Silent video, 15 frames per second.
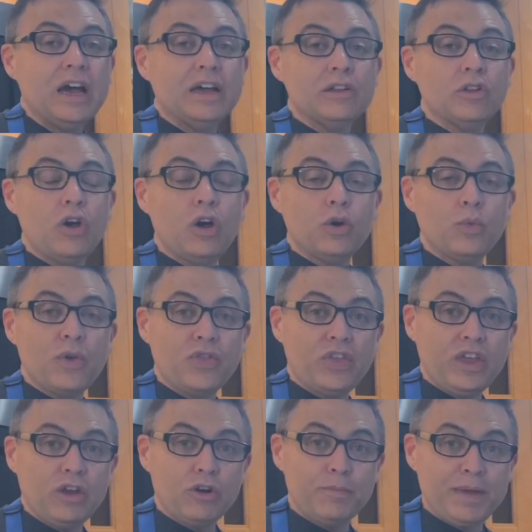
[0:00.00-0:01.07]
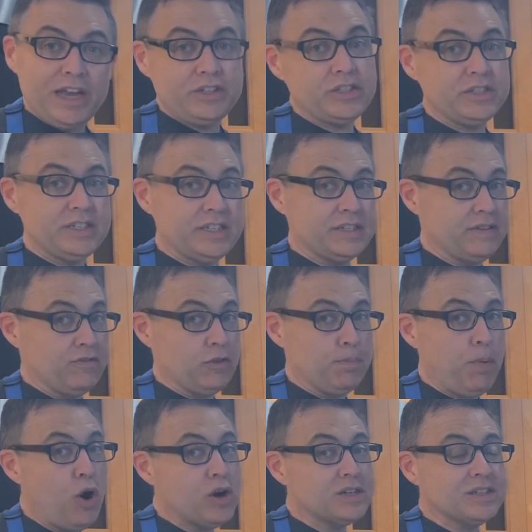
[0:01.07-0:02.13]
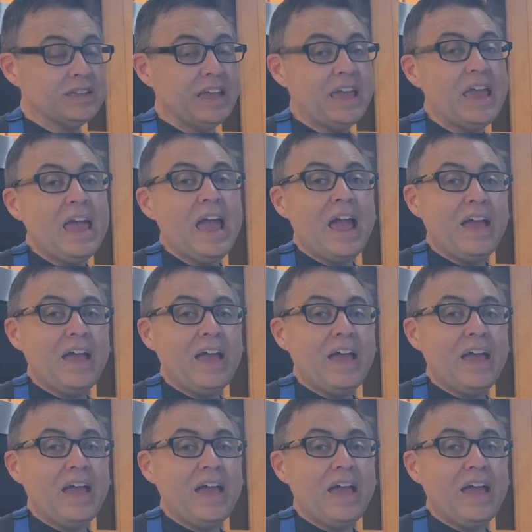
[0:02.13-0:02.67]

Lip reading: along with the herbaceousness of the parsley.